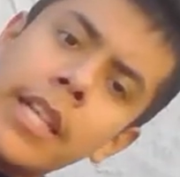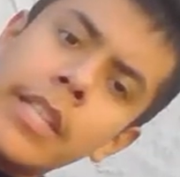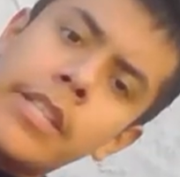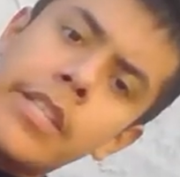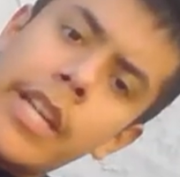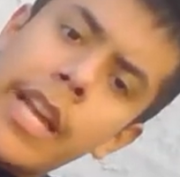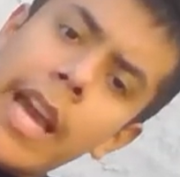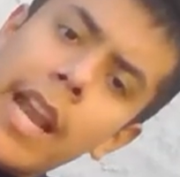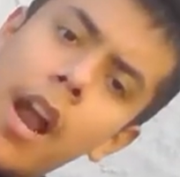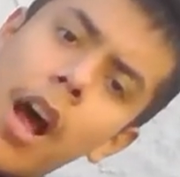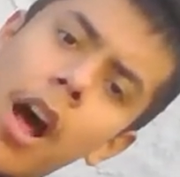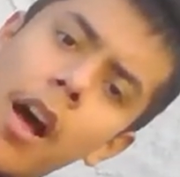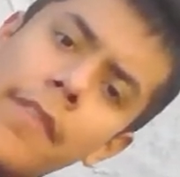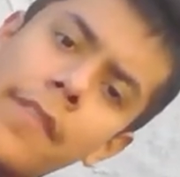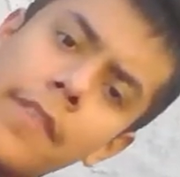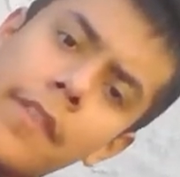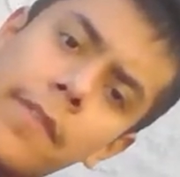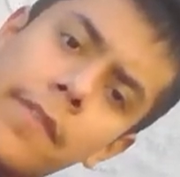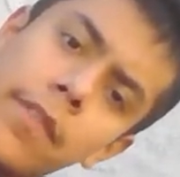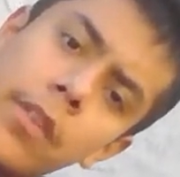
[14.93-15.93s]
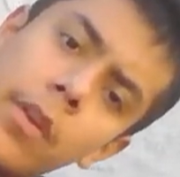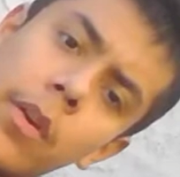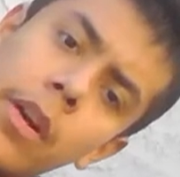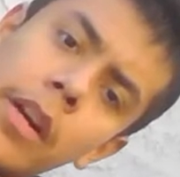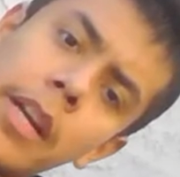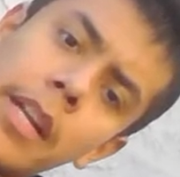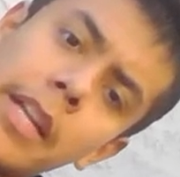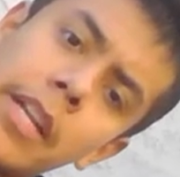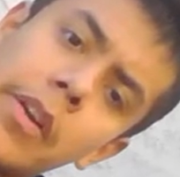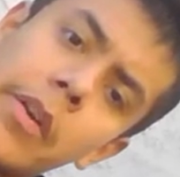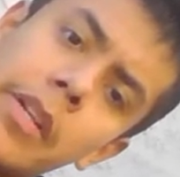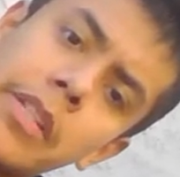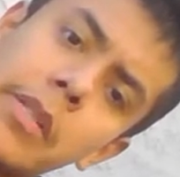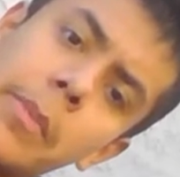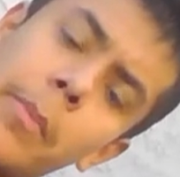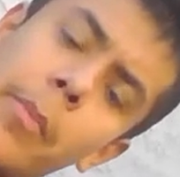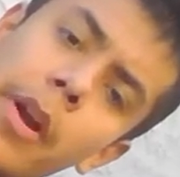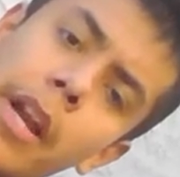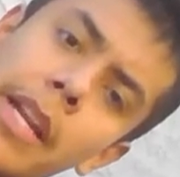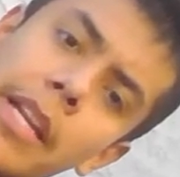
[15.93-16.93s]
To get off the floor, you're going to
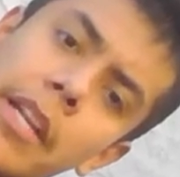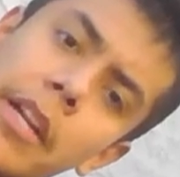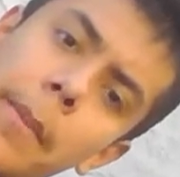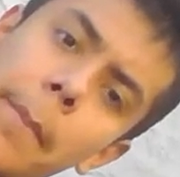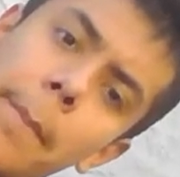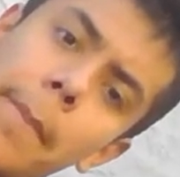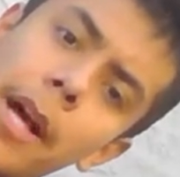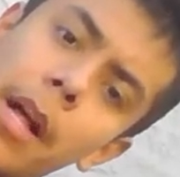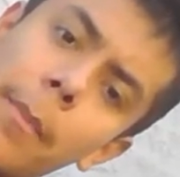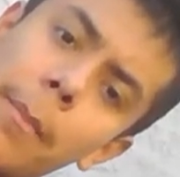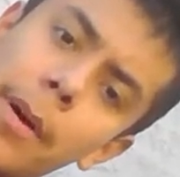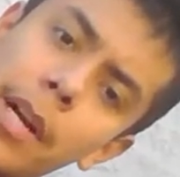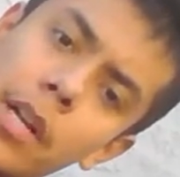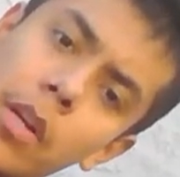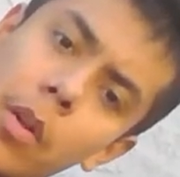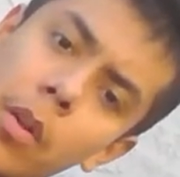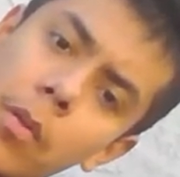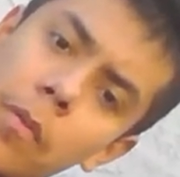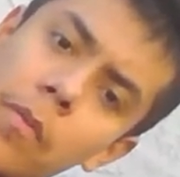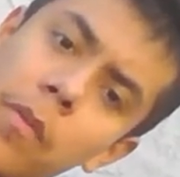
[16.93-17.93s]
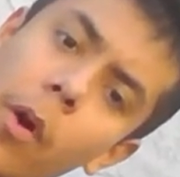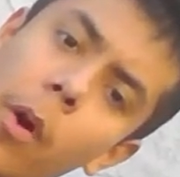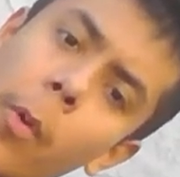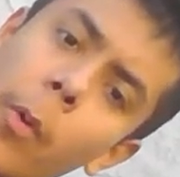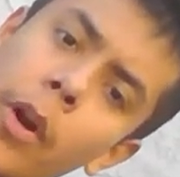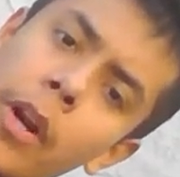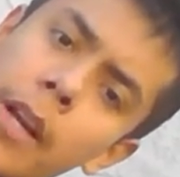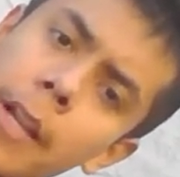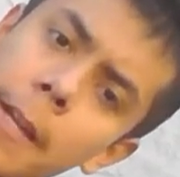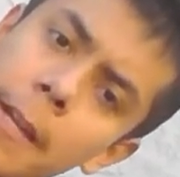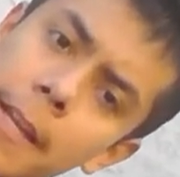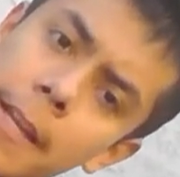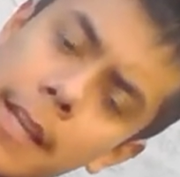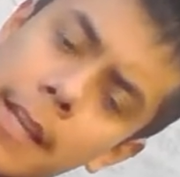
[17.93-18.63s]
bring your belt buckle forward,